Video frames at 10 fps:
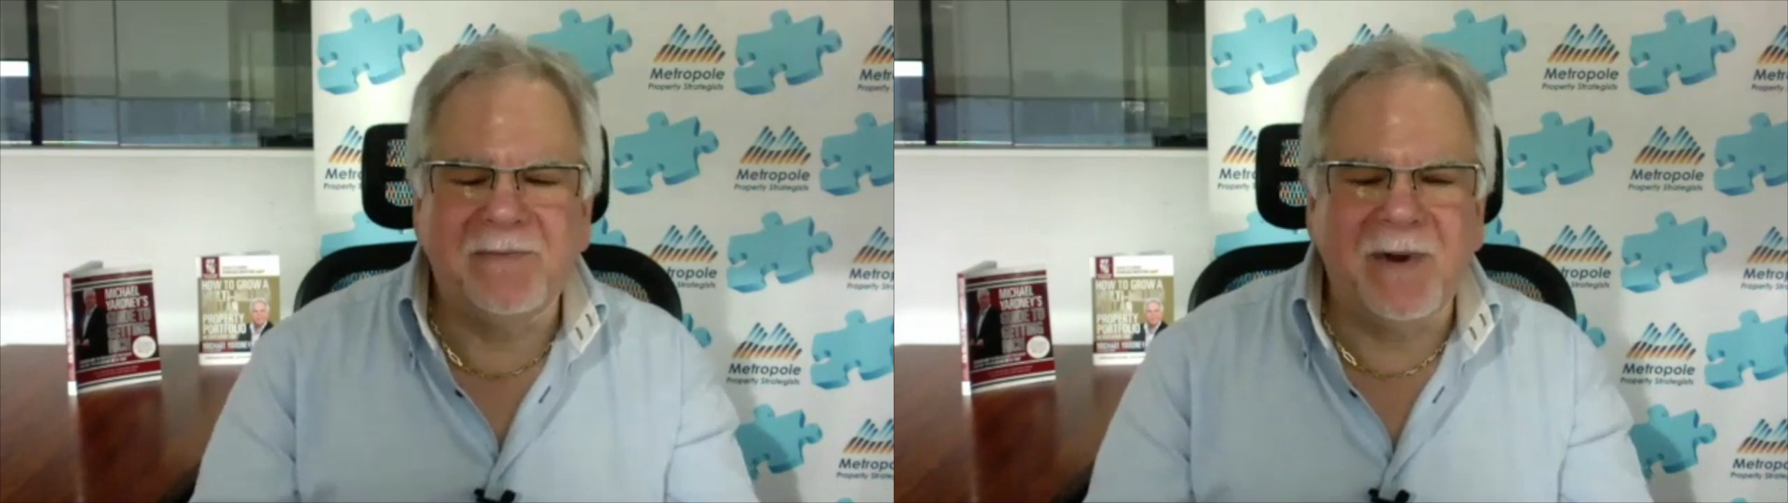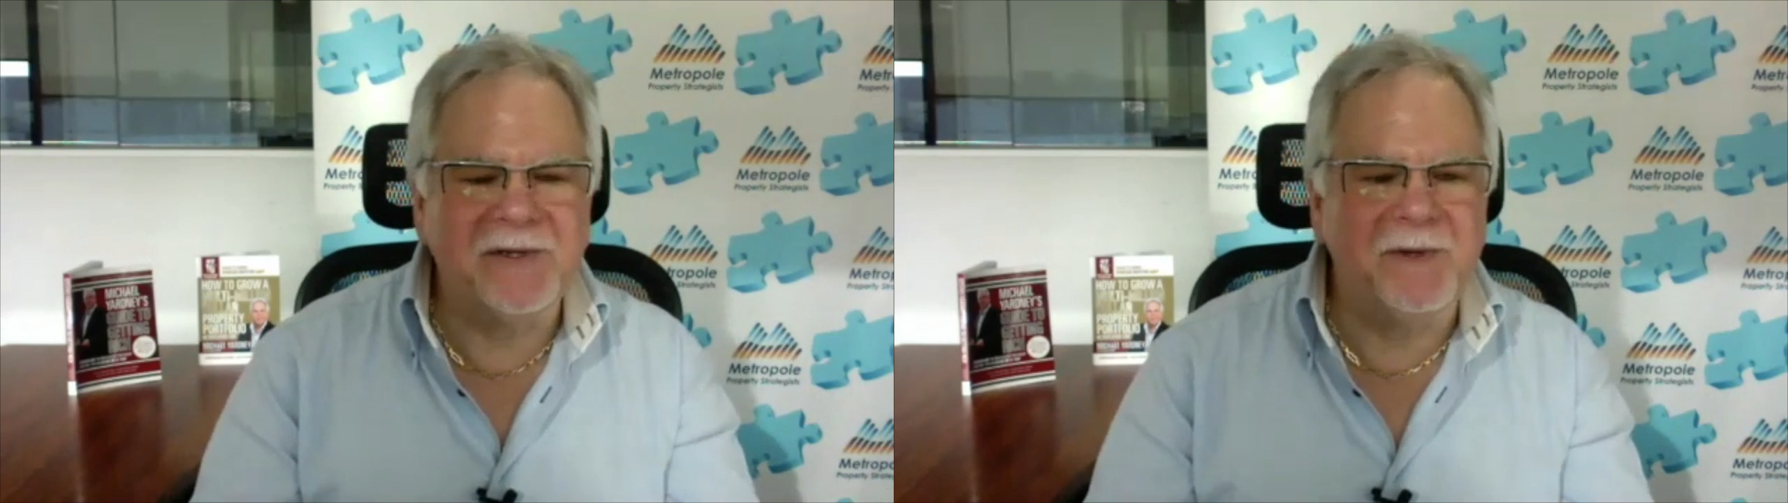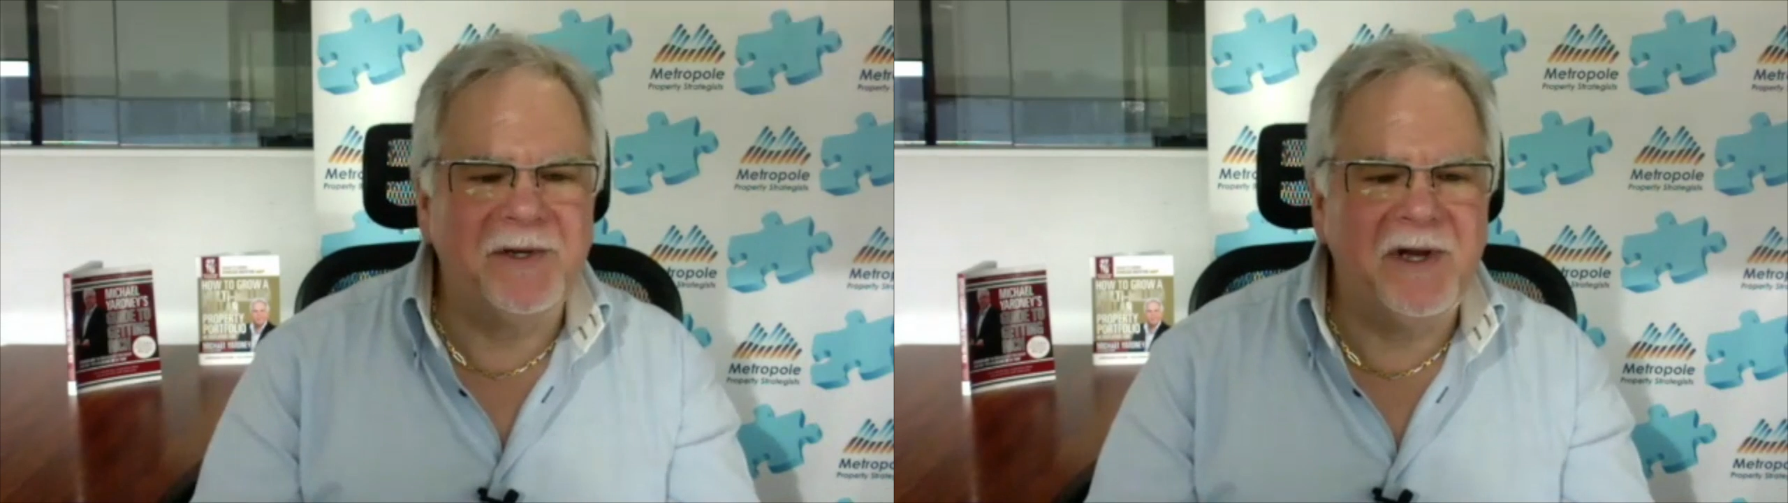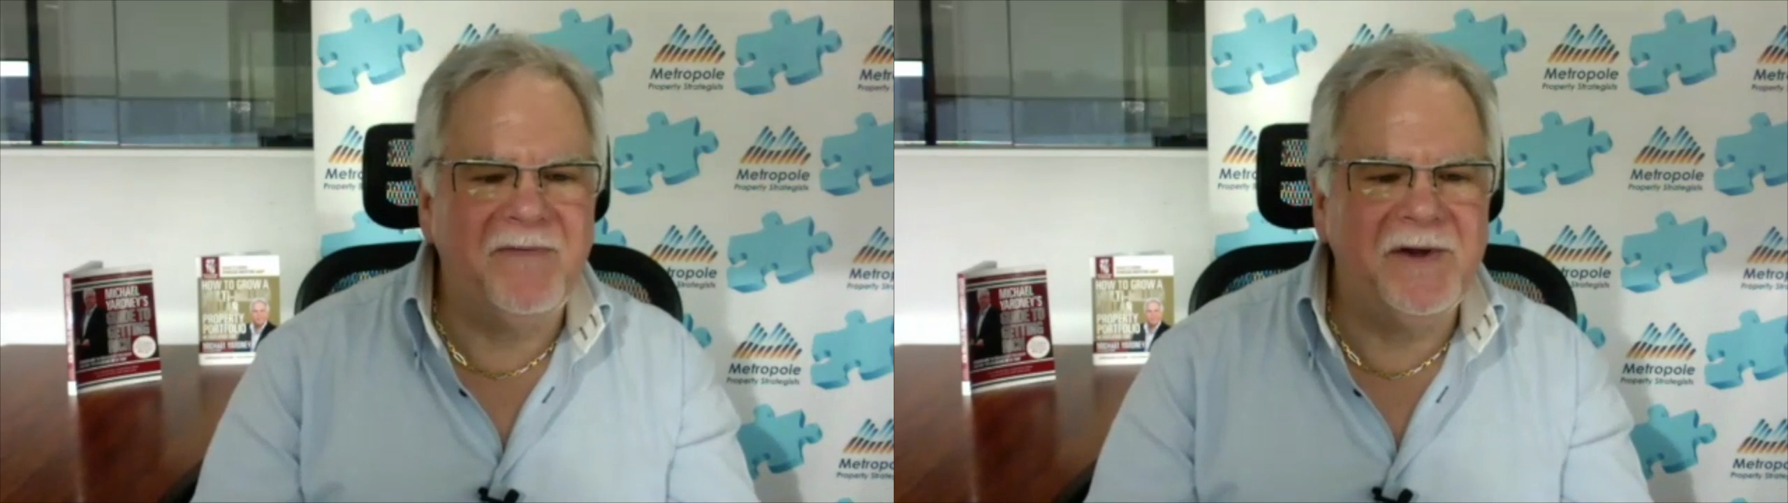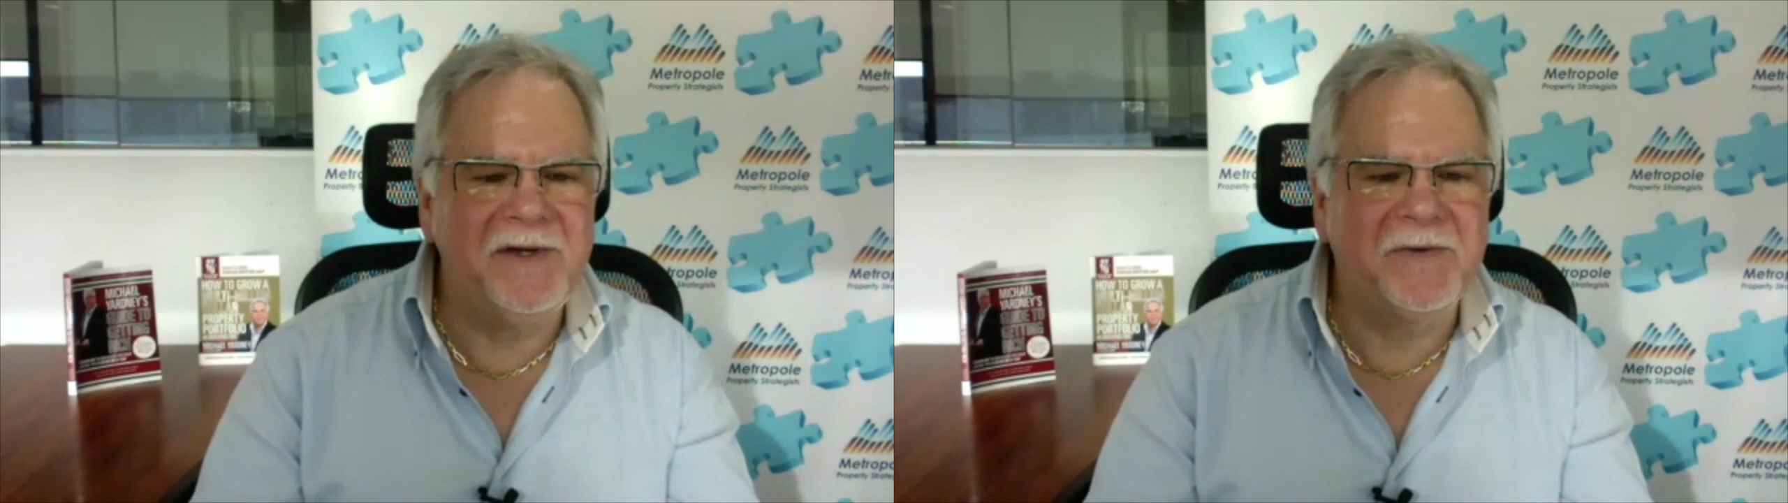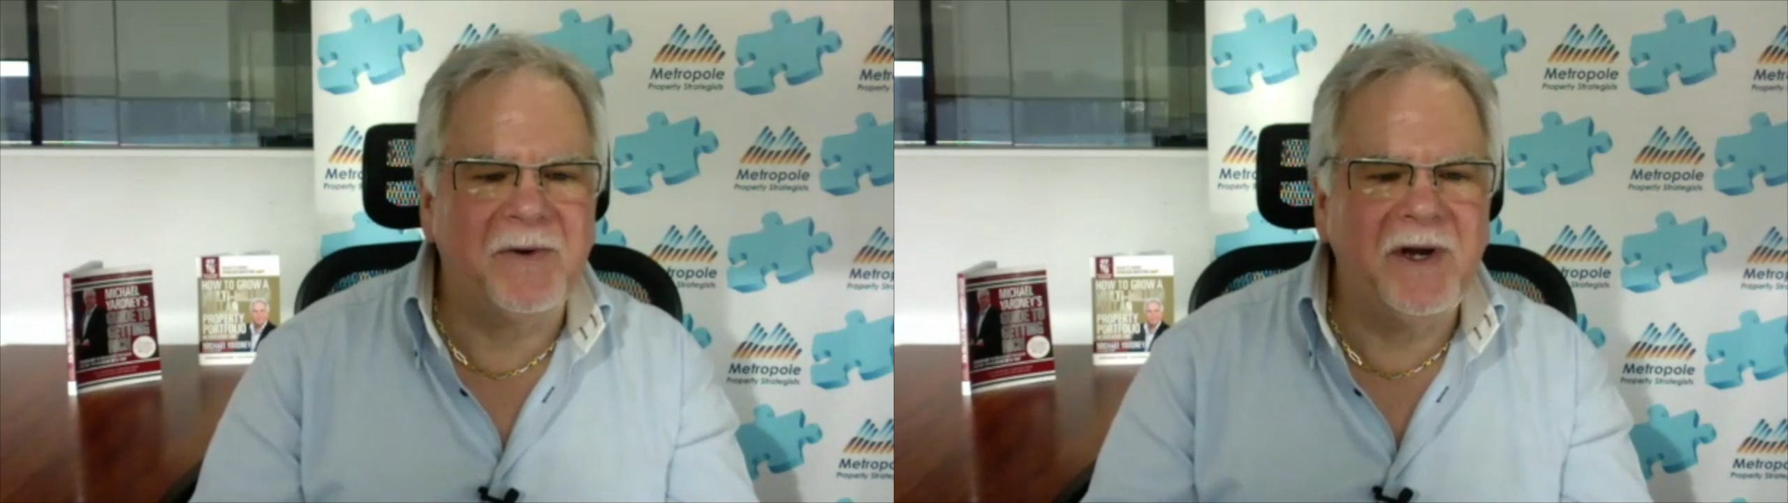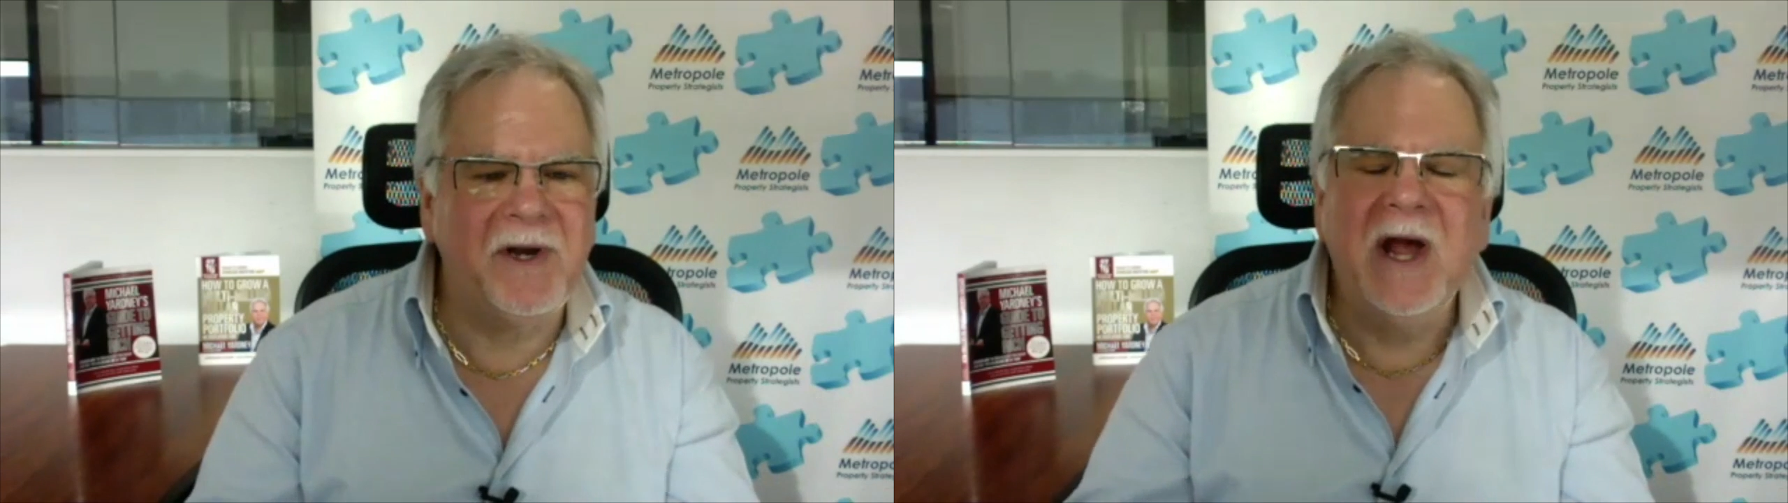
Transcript: plasma TV screen.